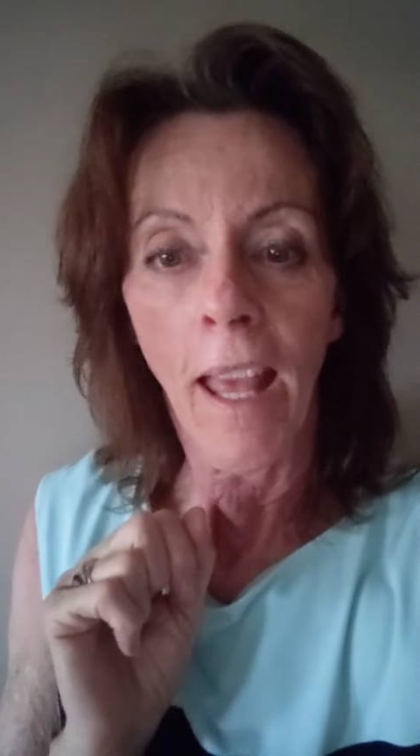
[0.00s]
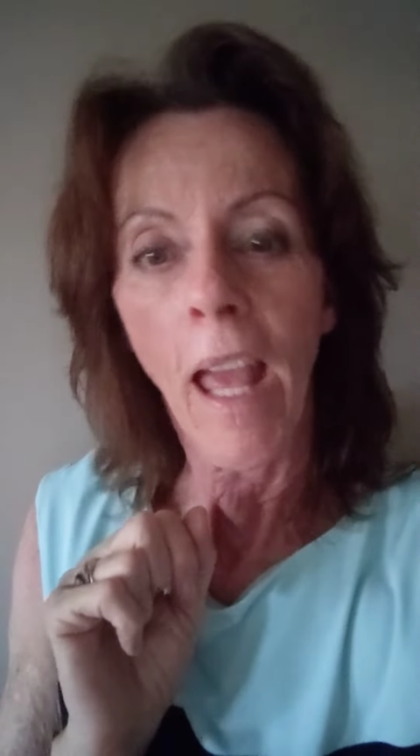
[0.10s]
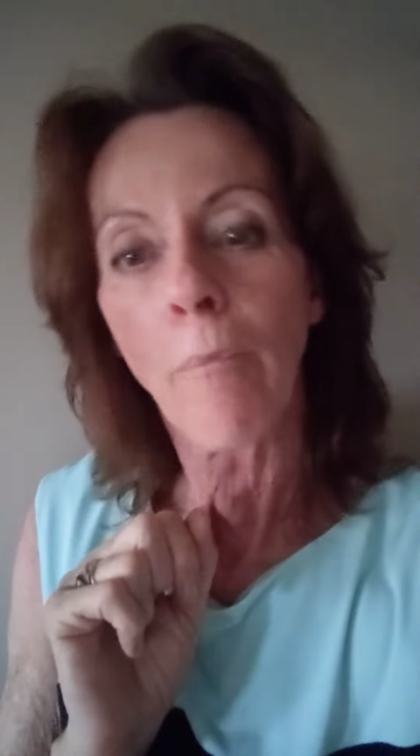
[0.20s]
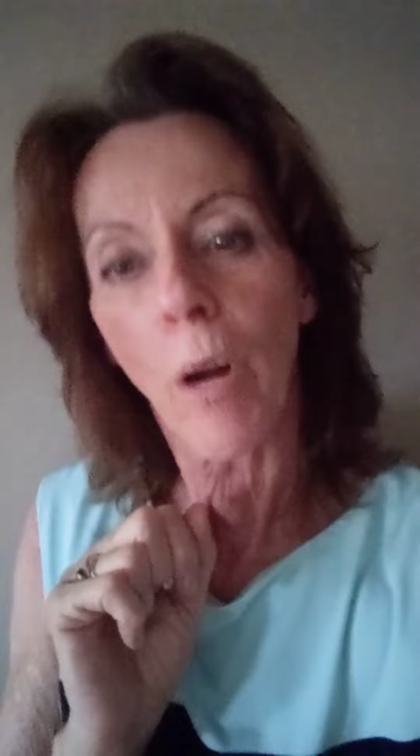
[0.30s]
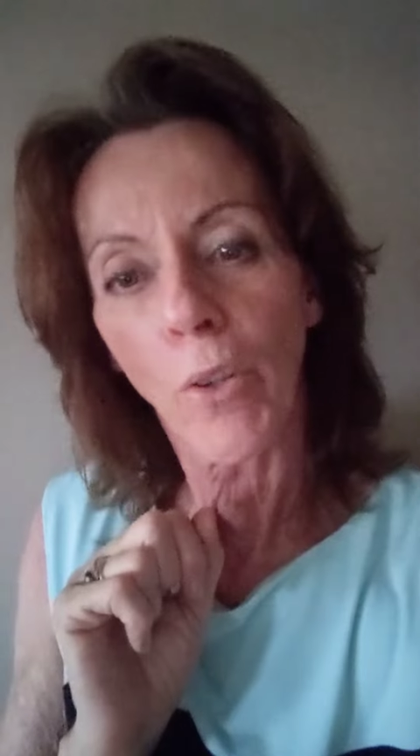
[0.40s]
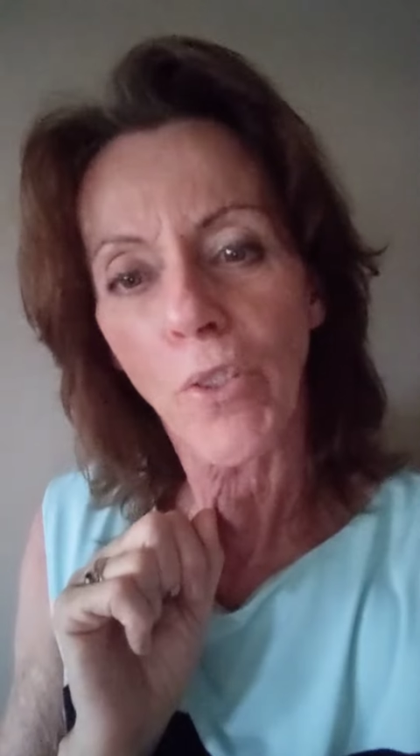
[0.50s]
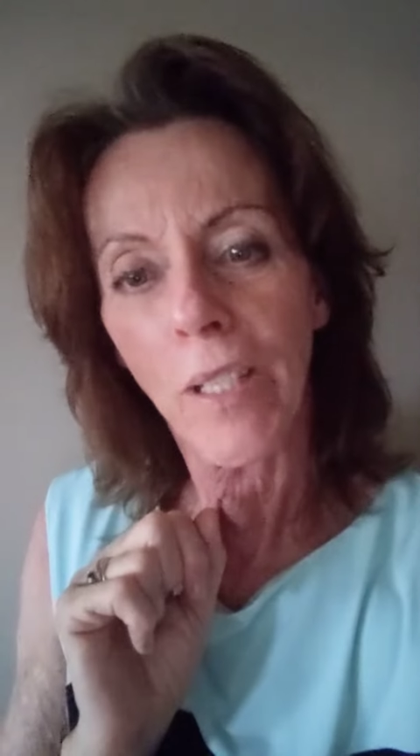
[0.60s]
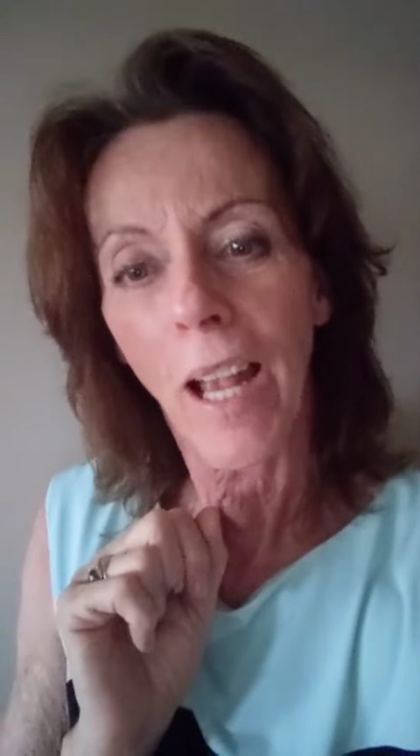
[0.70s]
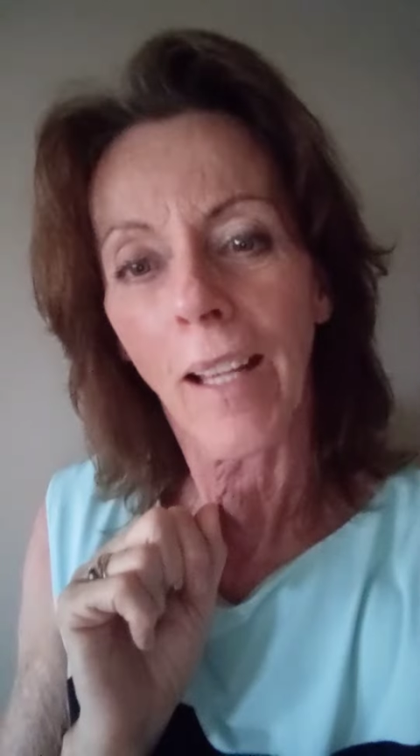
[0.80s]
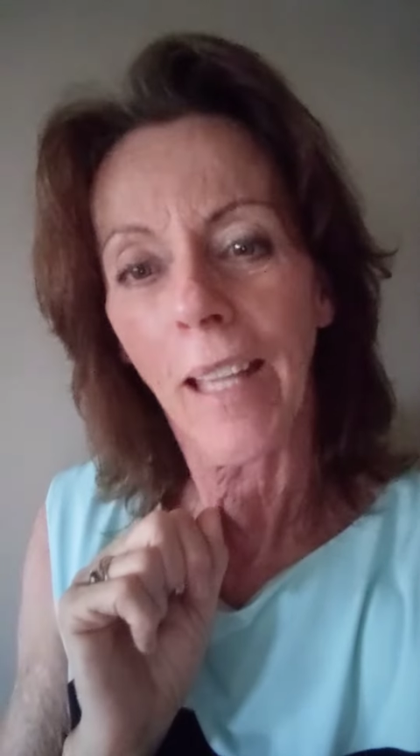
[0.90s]
And
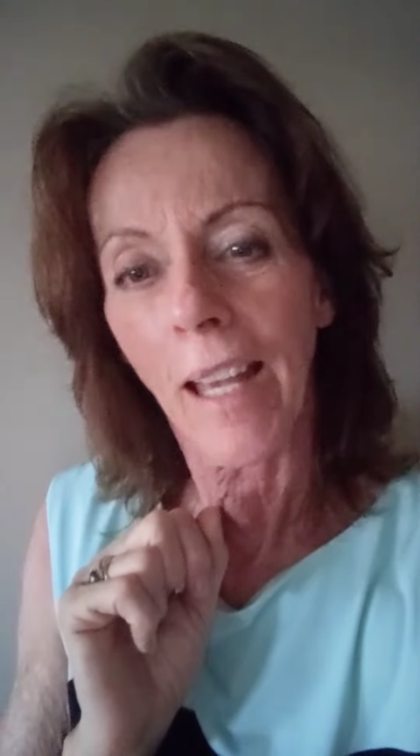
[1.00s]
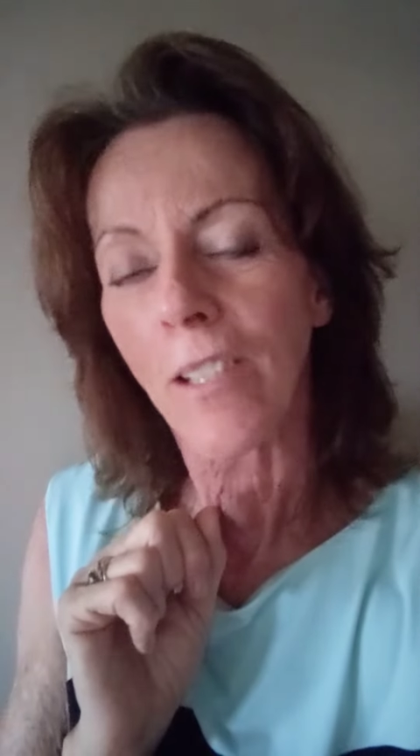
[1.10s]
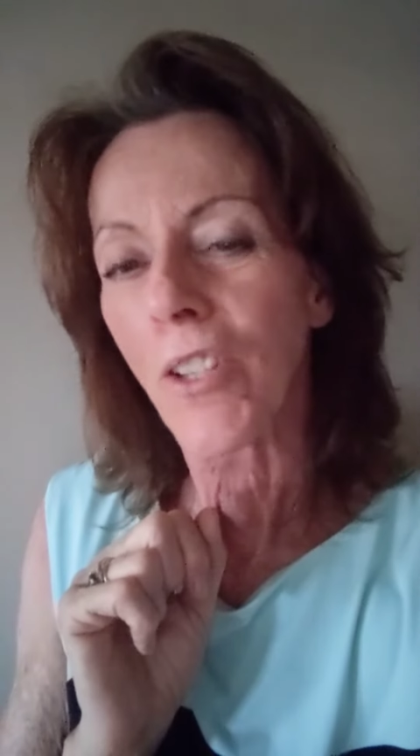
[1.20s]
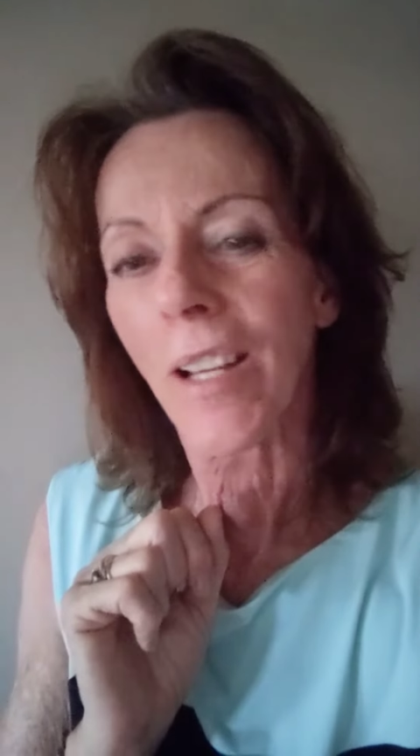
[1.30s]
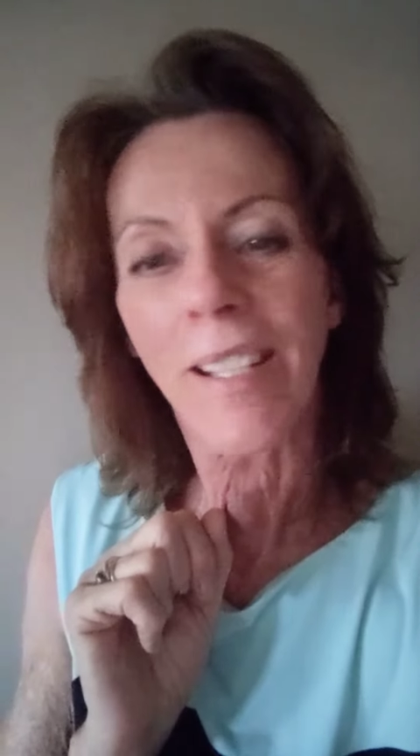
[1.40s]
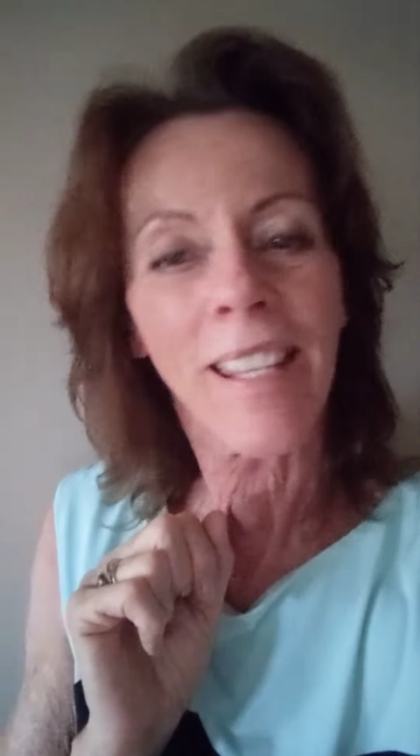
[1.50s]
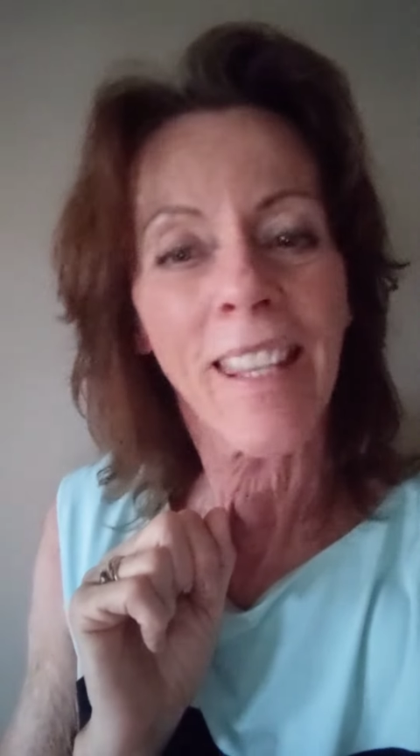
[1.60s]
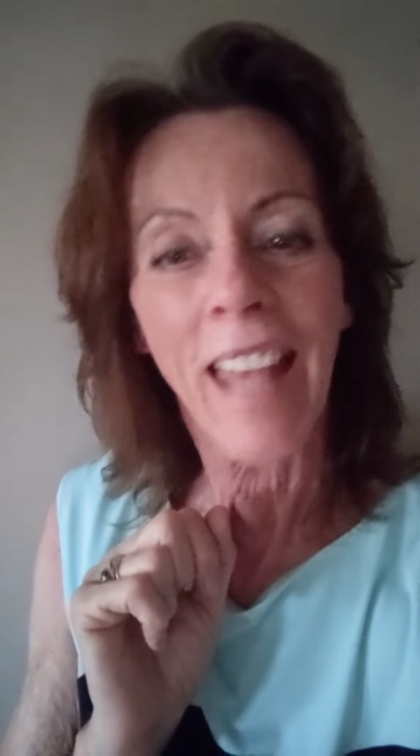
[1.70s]
mostly, again, just